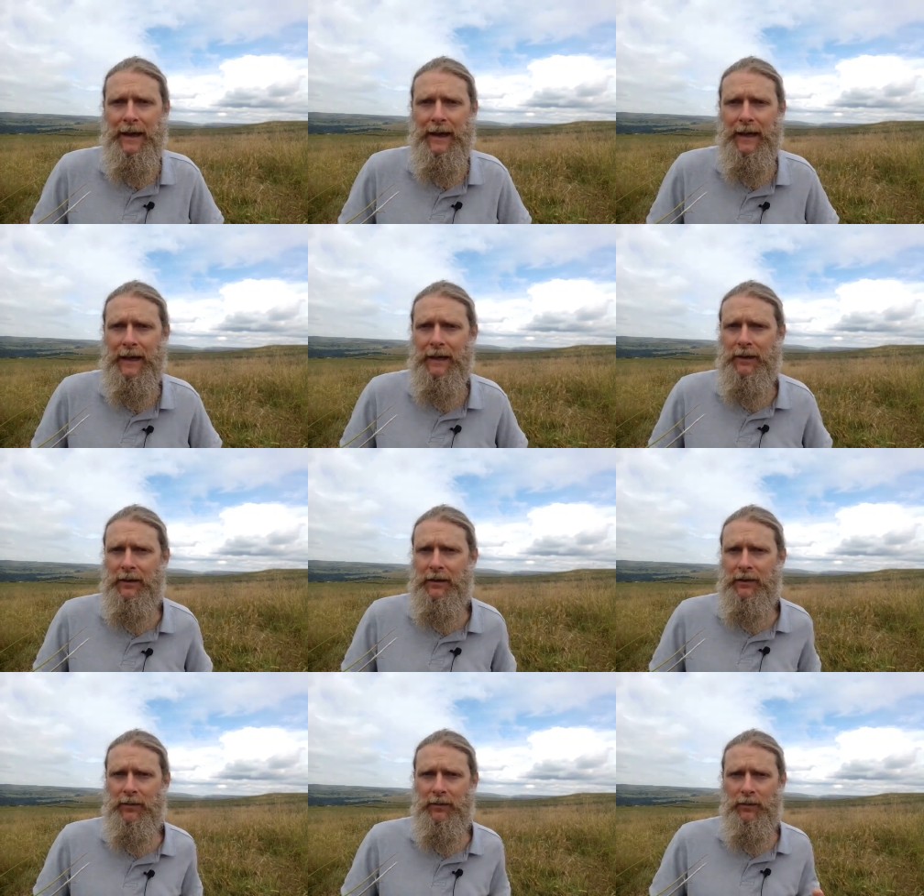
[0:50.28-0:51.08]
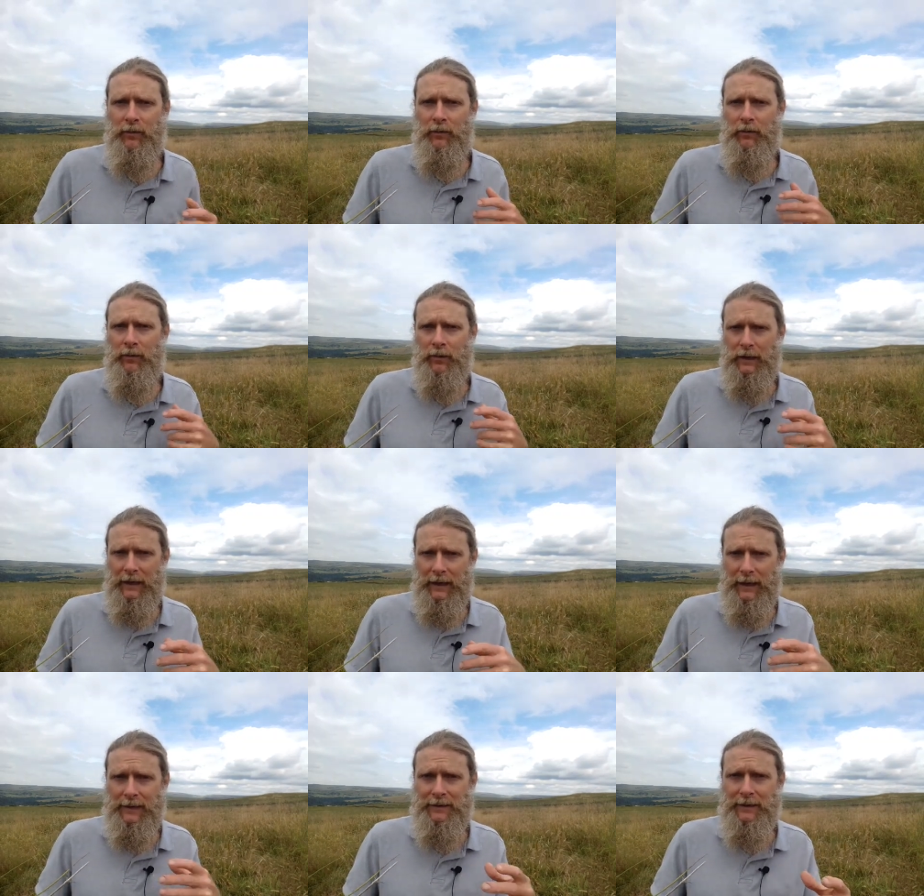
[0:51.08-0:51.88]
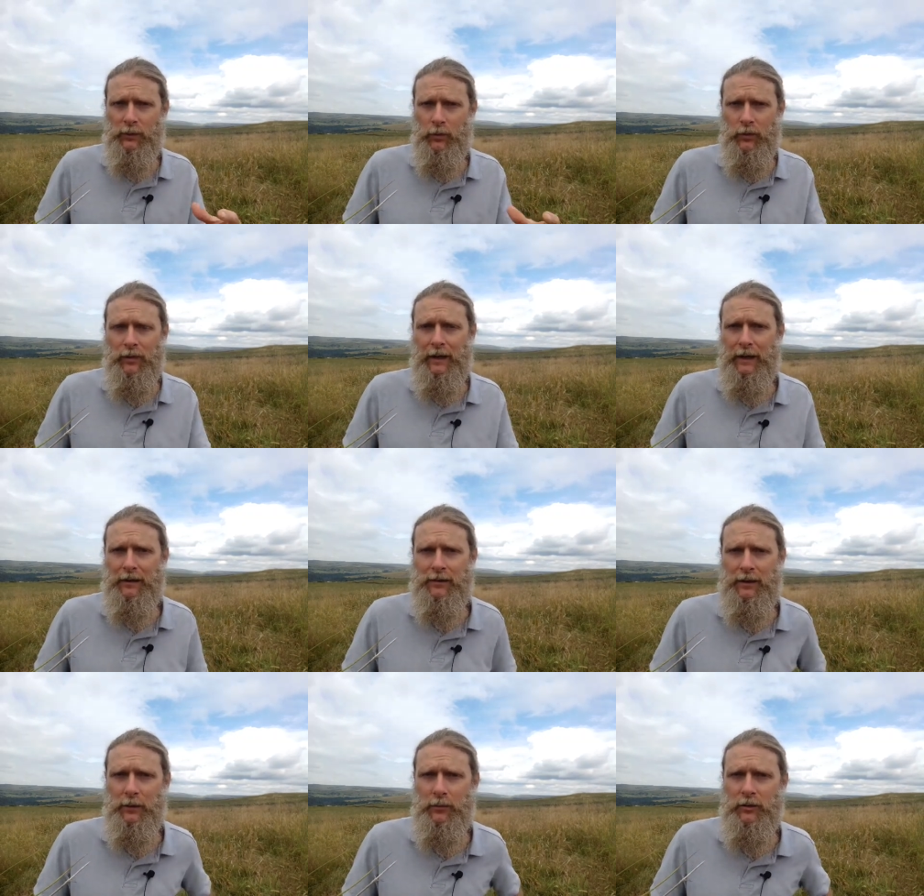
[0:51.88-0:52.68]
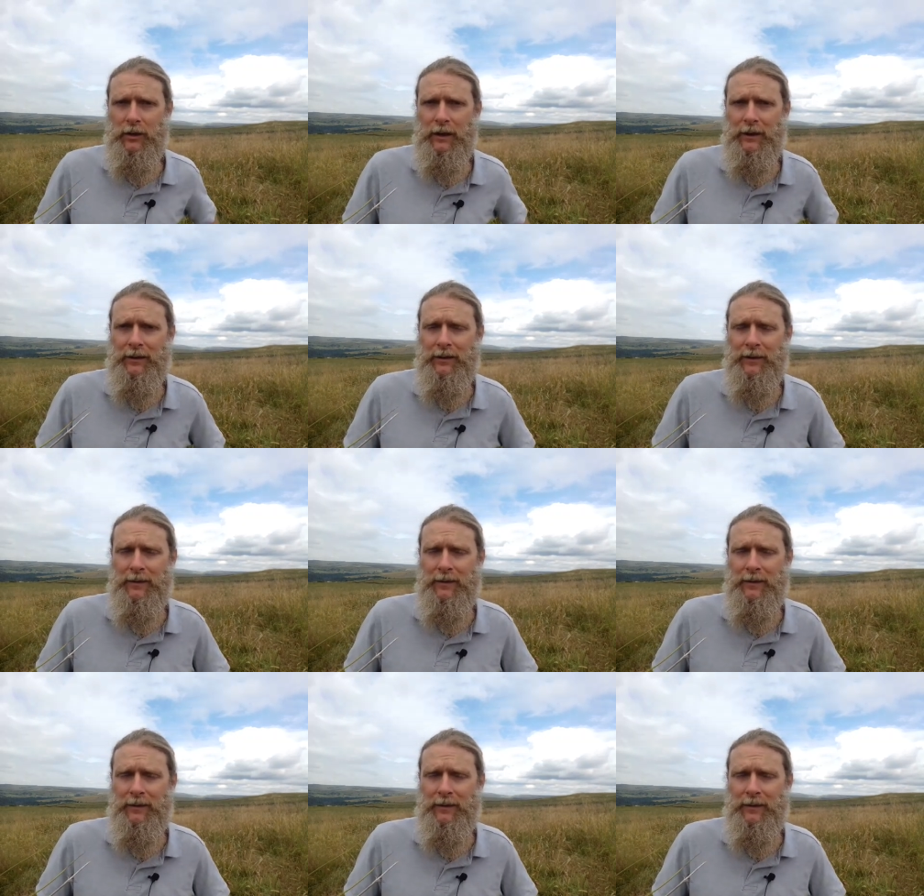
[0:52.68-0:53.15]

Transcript: and connecting with that subject.